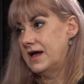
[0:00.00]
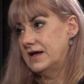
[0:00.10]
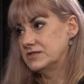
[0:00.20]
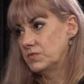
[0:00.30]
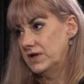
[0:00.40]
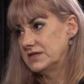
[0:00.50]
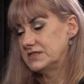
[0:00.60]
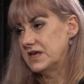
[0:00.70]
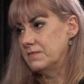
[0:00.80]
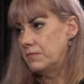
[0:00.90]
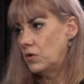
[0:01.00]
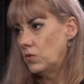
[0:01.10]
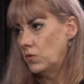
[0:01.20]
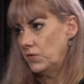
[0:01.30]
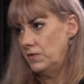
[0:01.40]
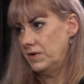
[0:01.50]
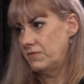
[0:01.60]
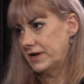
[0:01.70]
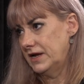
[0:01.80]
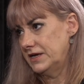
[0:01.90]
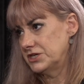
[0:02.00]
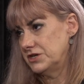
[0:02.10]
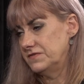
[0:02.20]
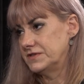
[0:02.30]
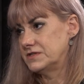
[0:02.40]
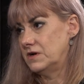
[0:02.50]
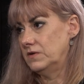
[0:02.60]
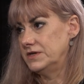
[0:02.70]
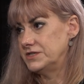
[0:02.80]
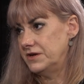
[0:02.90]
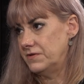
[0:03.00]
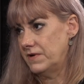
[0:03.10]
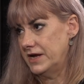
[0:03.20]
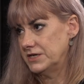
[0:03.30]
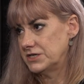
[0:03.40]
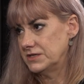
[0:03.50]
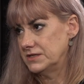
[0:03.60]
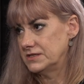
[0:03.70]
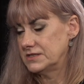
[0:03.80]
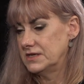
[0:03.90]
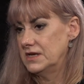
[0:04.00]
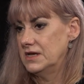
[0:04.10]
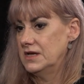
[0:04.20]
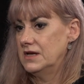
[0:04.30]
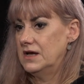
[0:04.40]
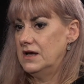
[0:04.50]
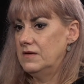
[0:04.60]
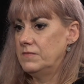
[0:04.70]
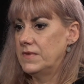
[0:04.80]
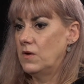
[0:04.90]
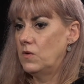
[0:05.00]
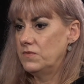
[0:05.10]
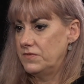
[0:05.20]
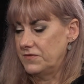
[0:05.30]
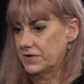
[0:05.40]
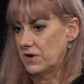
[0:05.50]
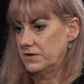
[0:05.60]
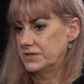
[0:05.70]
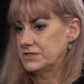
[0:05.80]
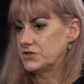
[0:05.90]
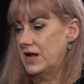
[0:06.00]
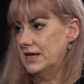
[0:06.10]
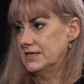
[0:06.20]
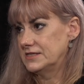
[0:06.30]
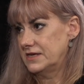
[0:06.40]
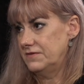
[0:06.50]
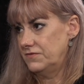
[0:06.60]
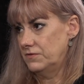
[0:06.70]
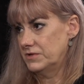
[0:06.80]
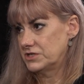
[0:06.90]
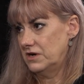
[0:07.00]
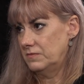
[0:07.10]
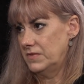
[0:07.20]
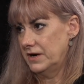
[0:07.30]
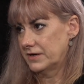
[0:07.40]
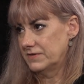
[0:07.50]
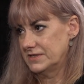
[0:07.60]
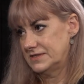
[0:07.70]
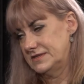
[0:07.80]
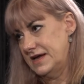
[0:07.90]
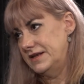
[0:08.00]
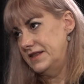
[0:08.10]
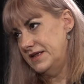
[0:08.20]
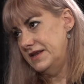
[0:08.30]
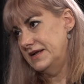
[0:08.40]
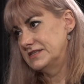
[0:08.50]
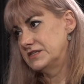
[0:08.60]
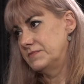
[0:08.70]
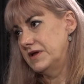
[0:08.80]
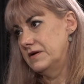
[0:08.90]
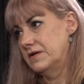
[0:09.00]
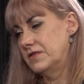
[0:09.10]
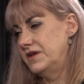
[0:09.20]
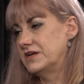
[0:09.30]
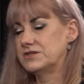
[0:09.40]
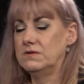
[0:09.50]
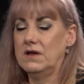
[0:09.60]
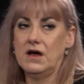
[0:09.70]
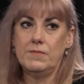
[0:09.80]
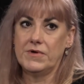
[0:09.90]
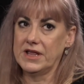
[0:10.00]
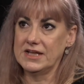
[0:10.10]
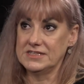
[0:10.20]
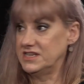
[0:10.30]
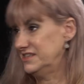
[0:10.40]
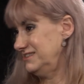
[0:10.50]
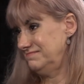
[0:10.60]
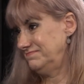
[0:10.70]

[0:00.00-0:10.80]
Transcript: as well as the important recognition of the stolen generations, um, the forgotten Australians and former child migrants. That there needs to be. The National Library has done it.